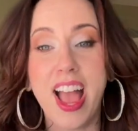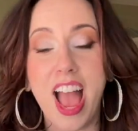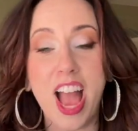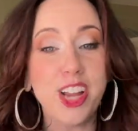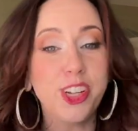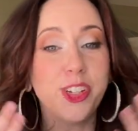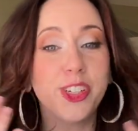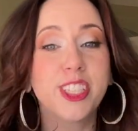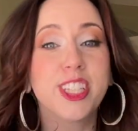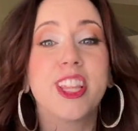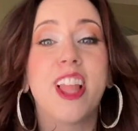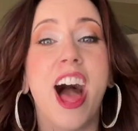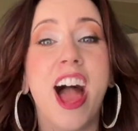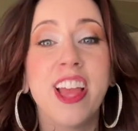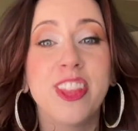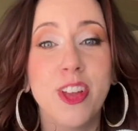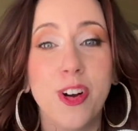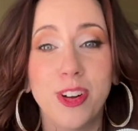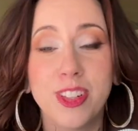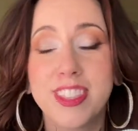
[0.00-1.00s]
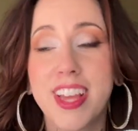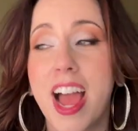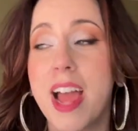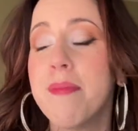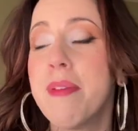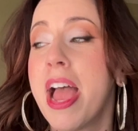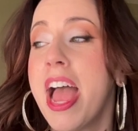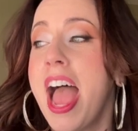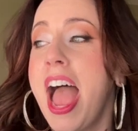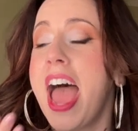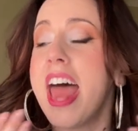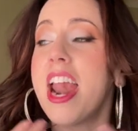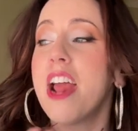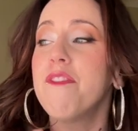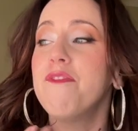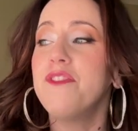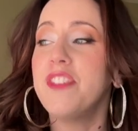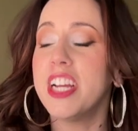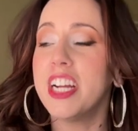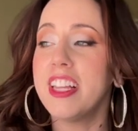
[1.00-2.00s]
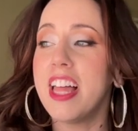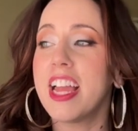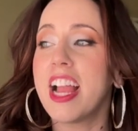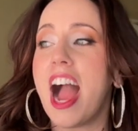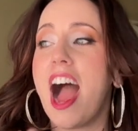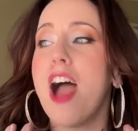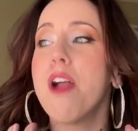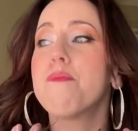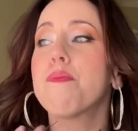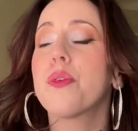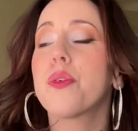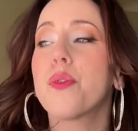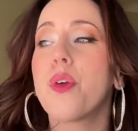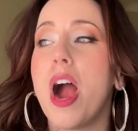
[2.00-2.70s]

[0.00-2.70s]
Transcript: And she's just lying the whole time. And I feel like I